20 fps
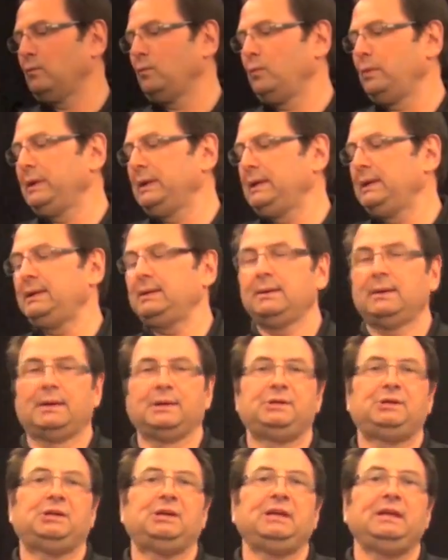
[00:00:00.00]
We
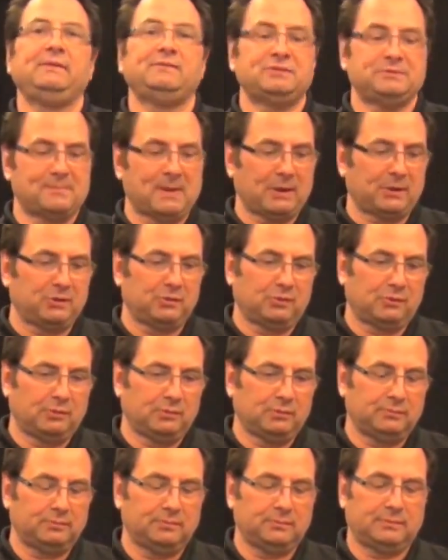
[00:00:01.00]
achieve
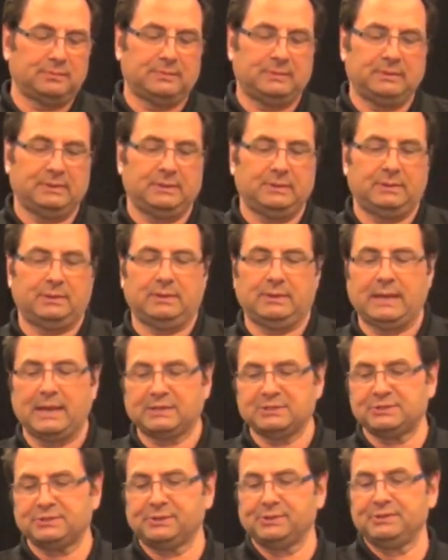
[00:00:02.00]
spectral
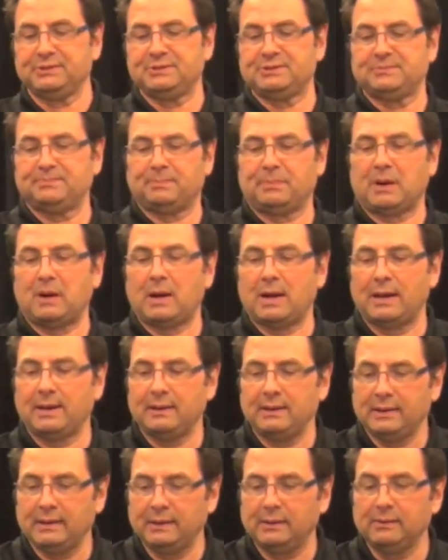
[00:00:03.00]
excellence
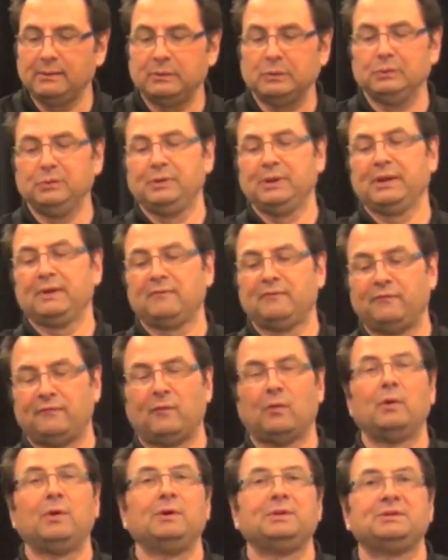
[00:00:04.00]
by including
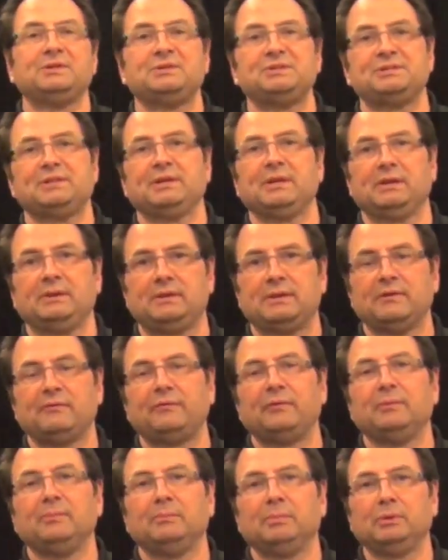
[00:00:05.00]
4 distinct
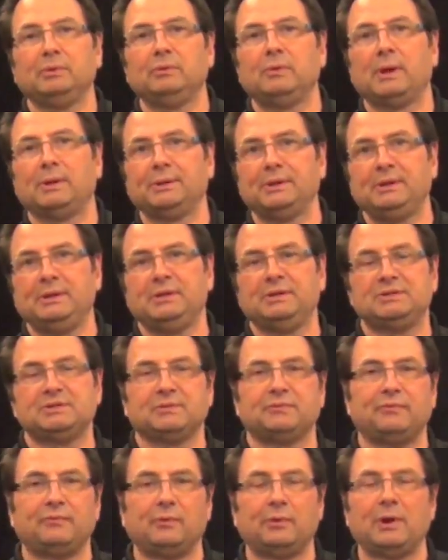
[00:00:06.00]
different blue LEDs,
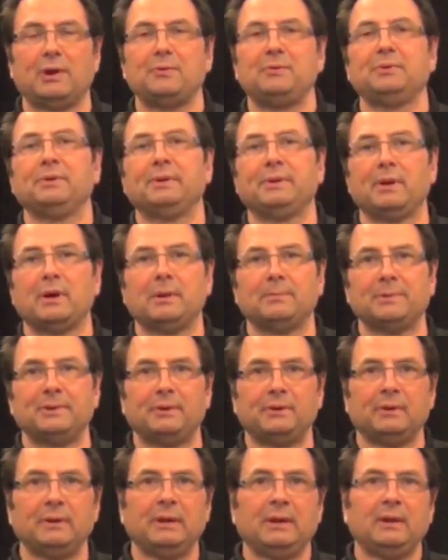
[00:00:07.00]
a 400
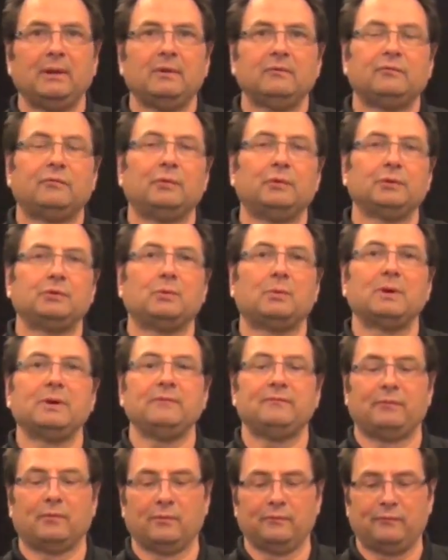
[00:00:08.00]
nanometer,
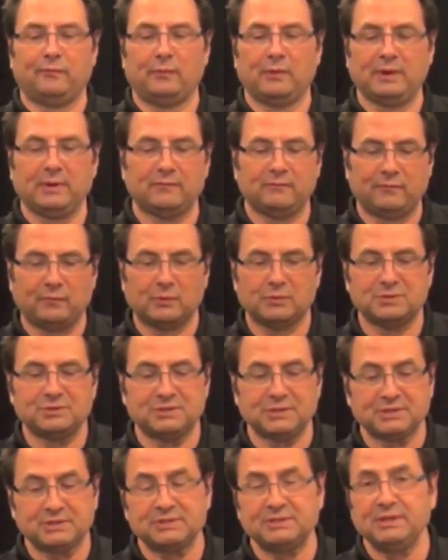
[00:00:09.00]
420, 440, and
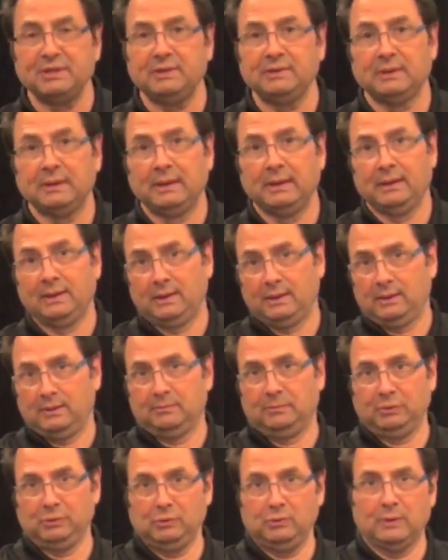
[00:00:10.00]
460
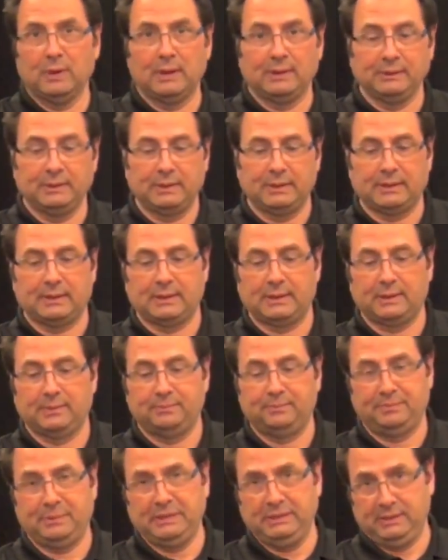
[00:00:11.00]

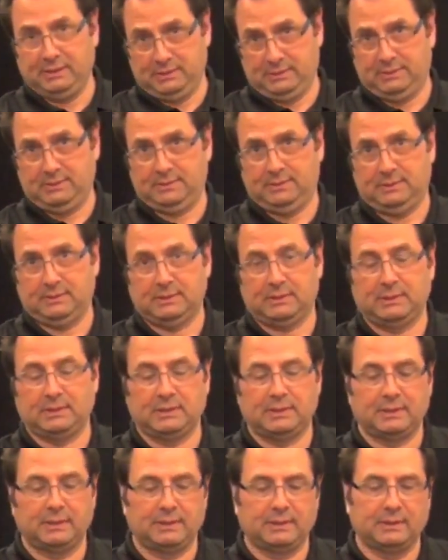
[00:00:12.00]
blue peak
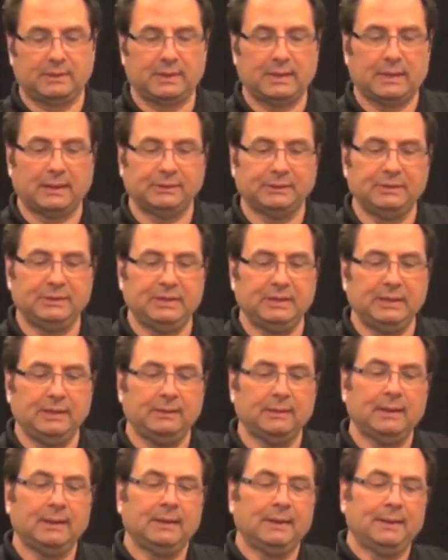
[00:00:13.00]

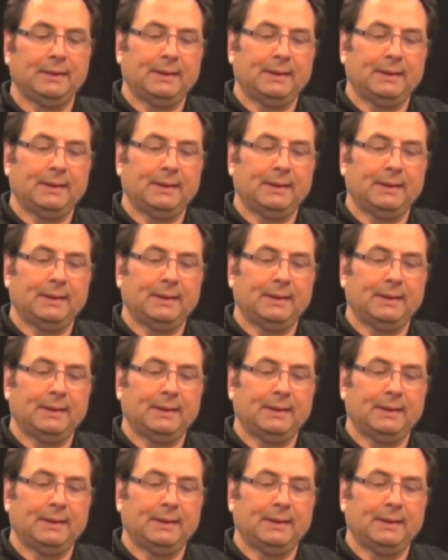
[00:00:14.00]
LED,